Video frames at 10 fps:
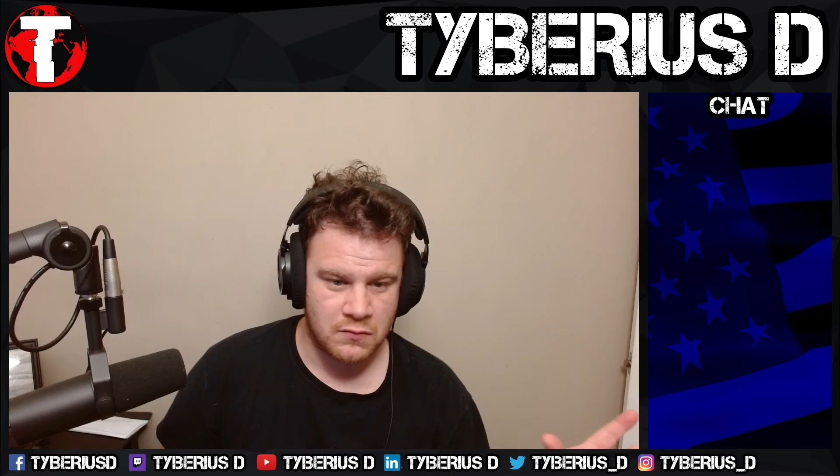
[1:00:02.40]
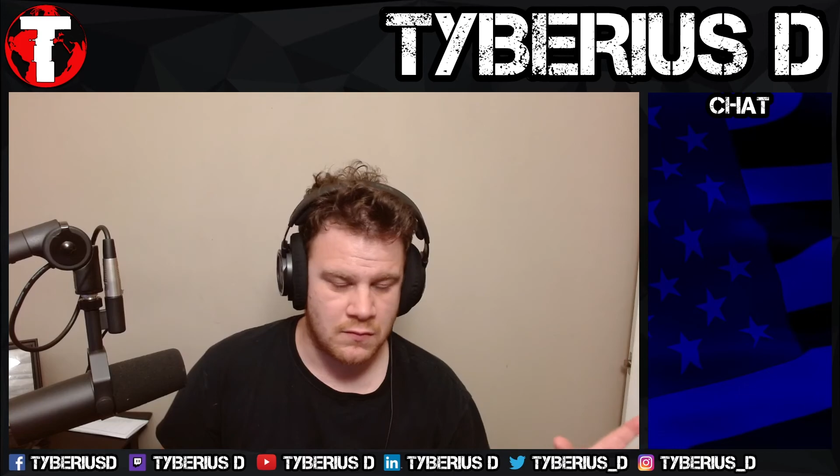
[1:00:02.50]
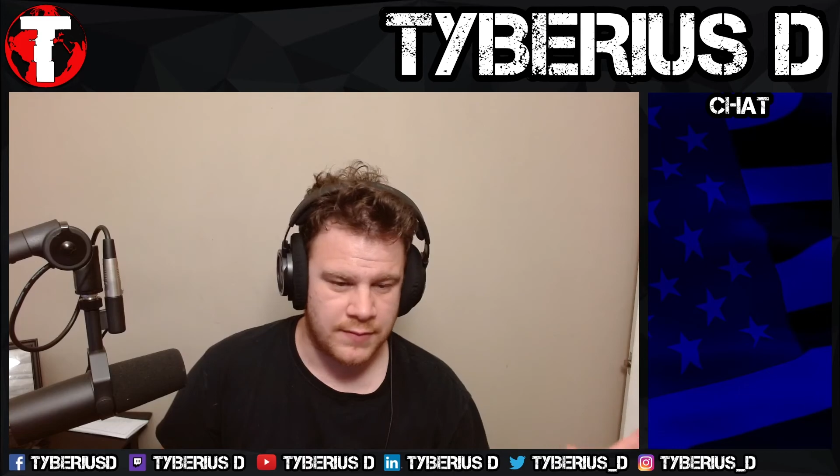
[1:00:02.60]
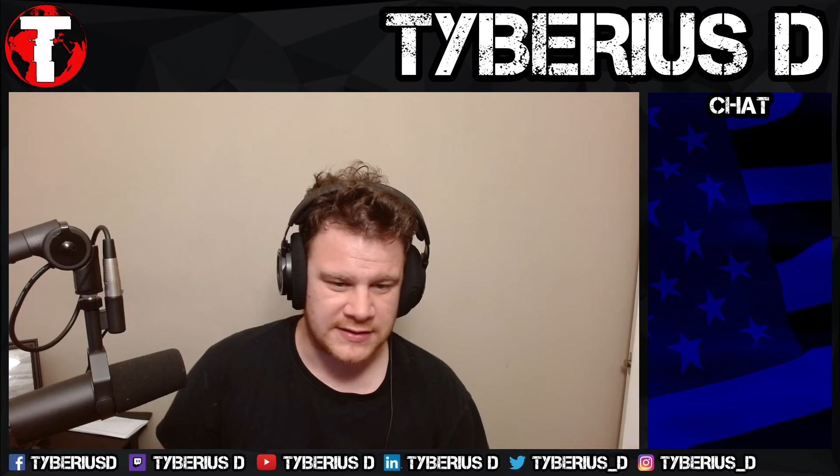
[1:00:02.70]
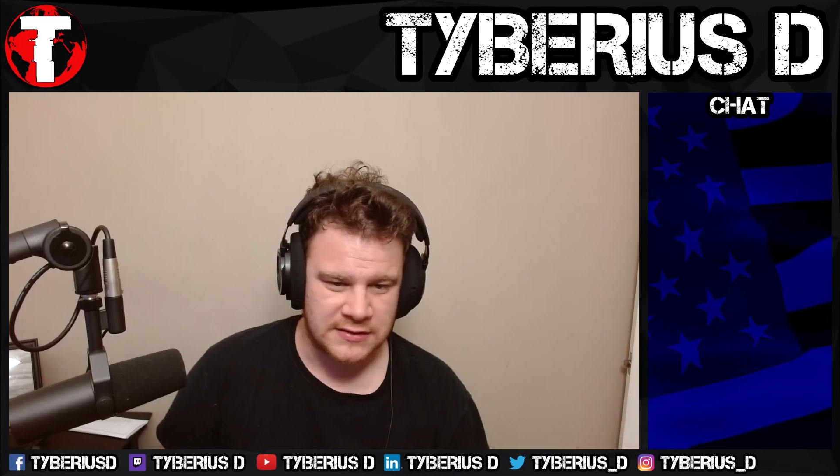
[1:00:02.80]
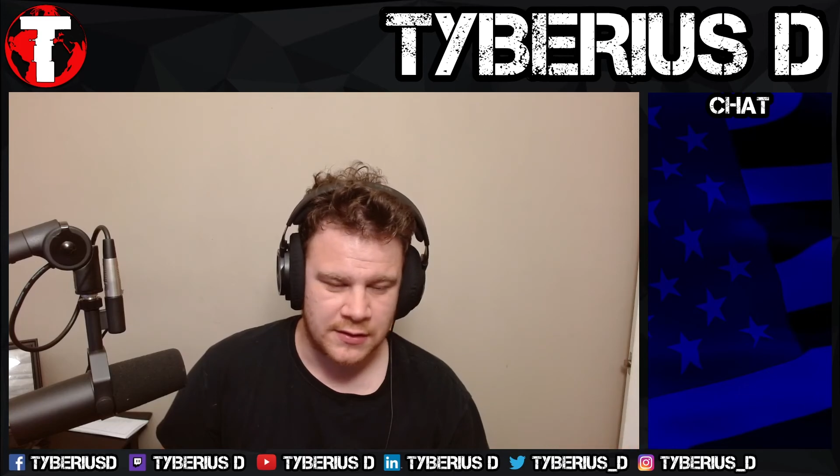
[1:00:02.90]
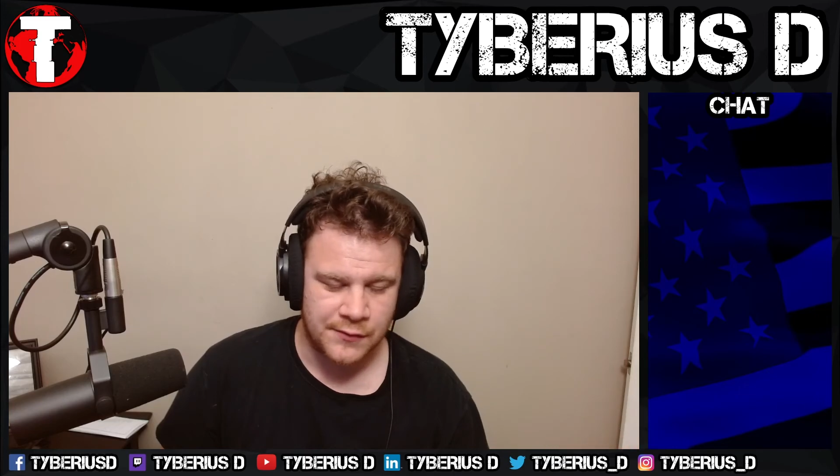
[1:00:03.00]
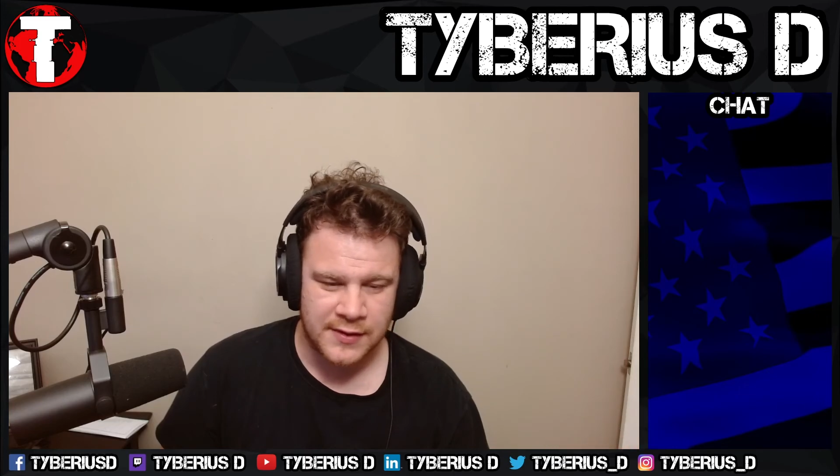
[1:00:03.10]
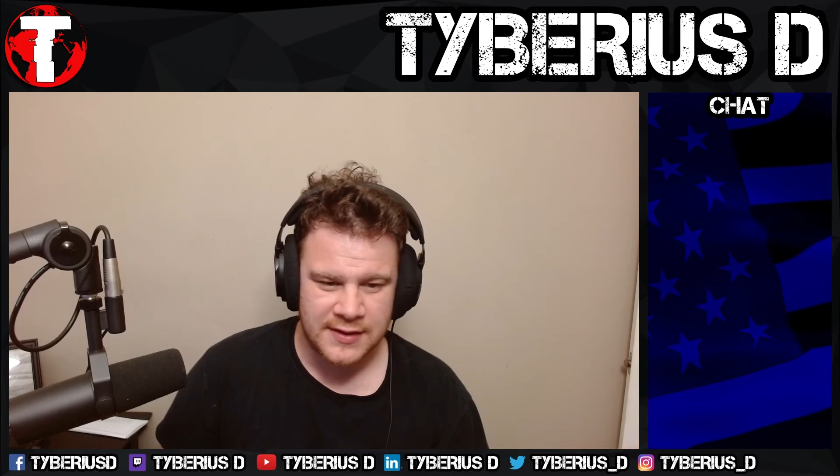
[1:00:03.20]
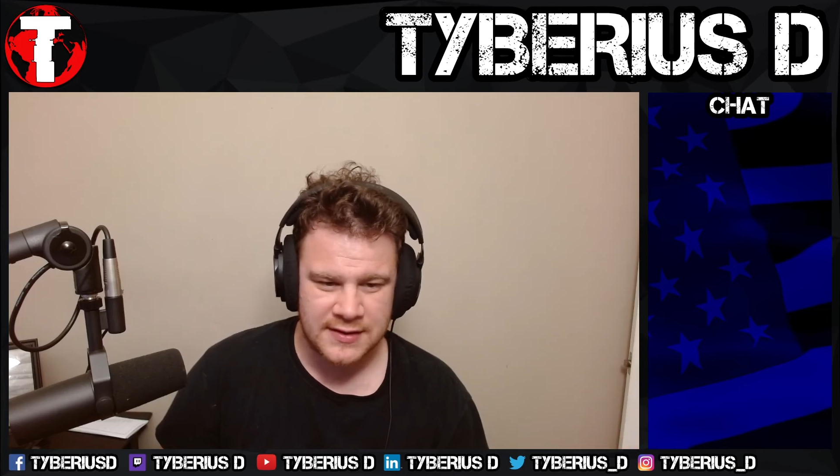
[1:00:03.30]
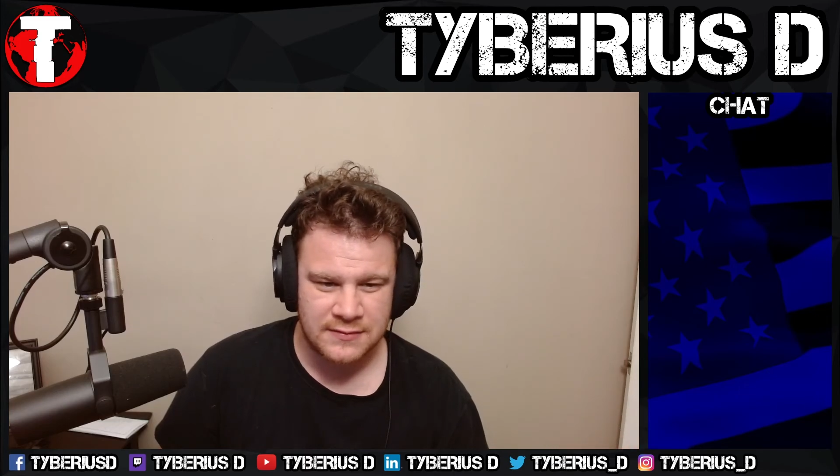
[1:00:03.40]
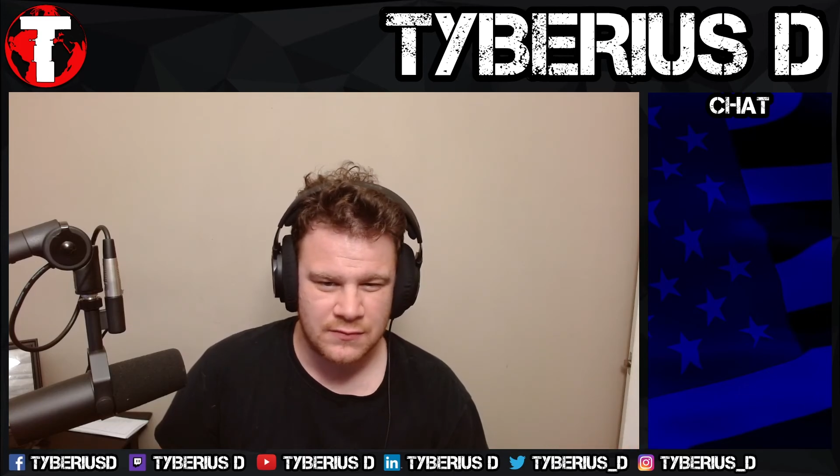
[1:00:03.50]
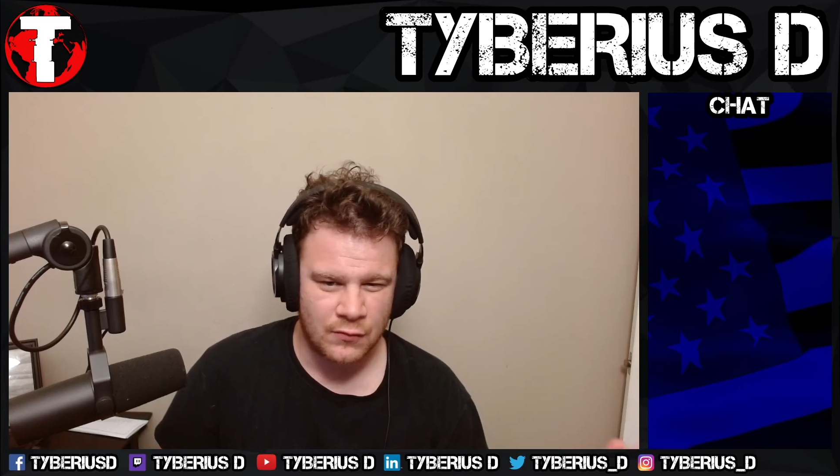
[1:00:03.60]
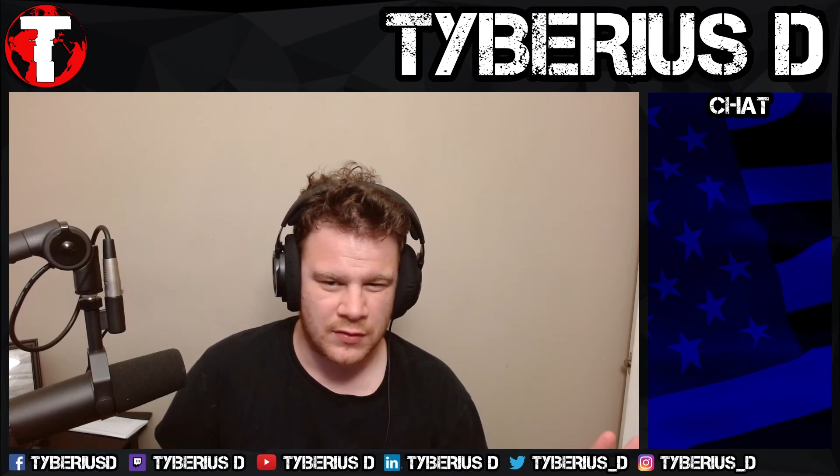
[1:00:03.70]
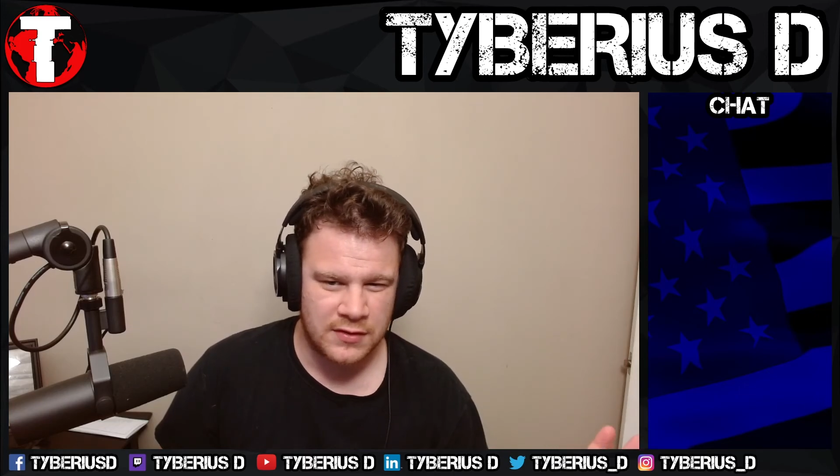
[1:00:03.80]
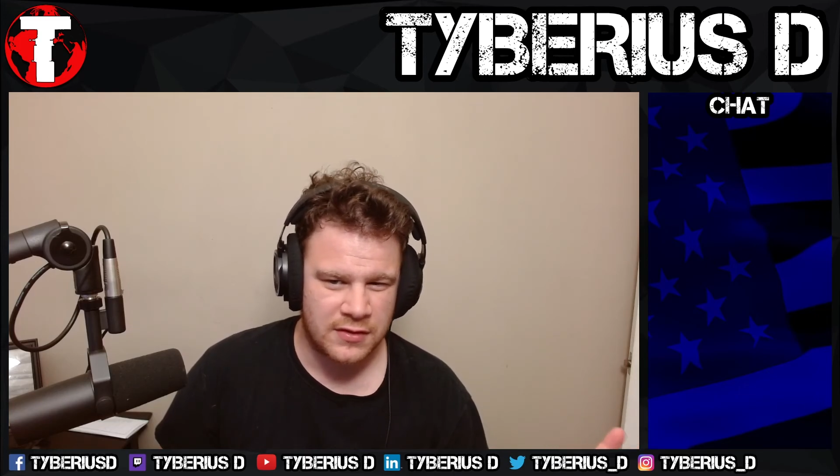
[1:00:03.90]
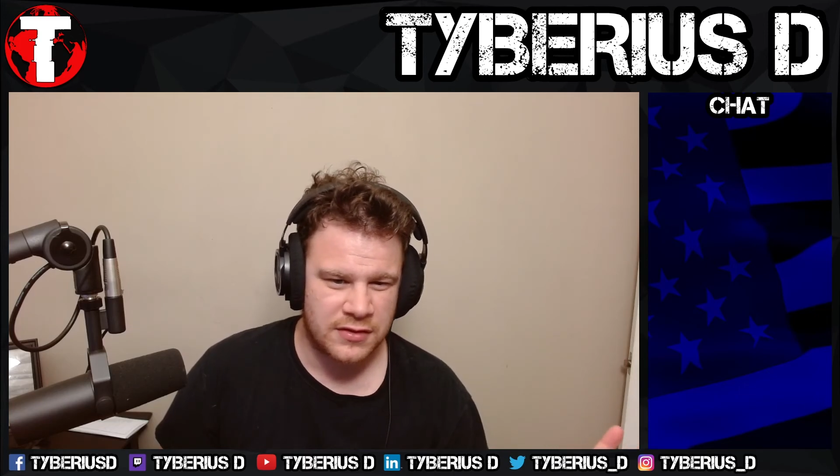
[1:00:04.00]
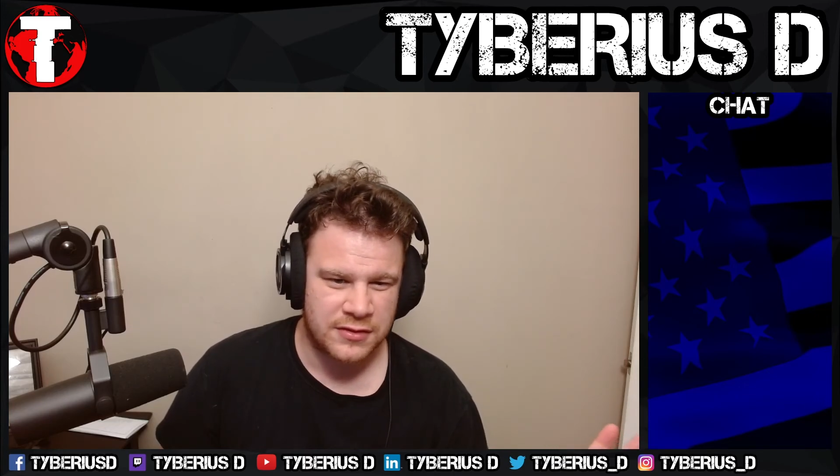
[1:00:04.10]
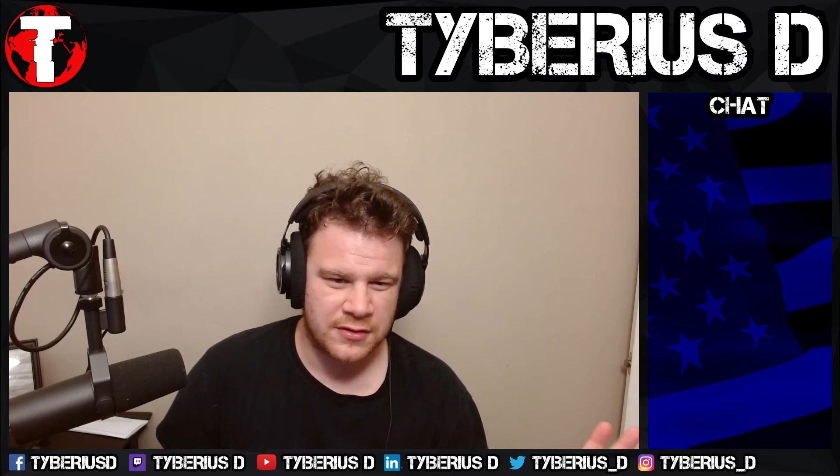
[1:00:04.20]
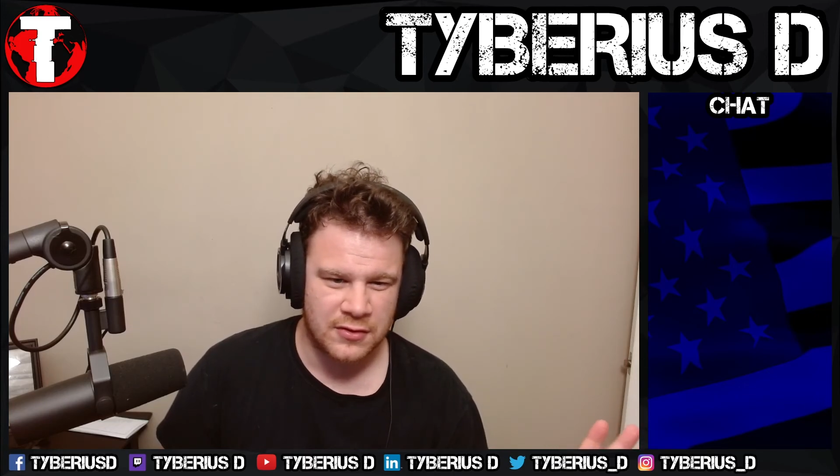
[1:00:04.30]
basically one
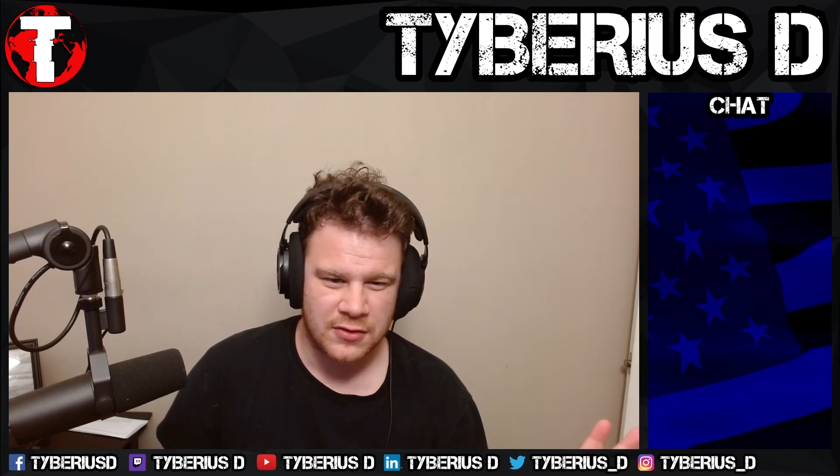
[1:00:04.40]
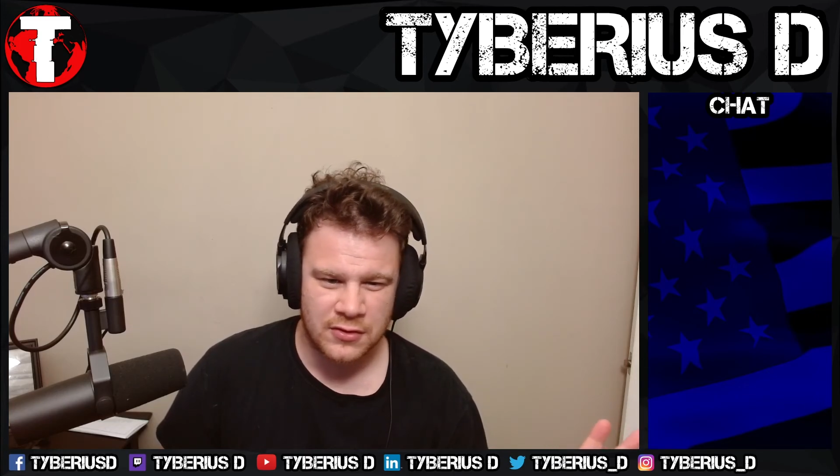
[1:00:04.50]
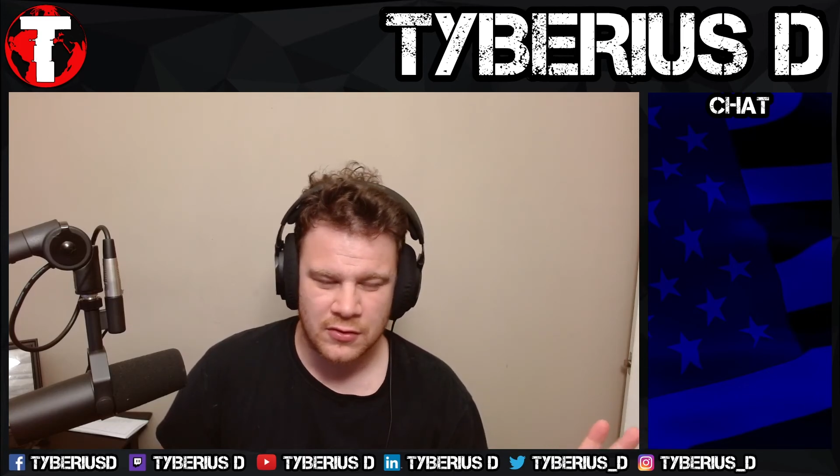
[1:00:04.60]
third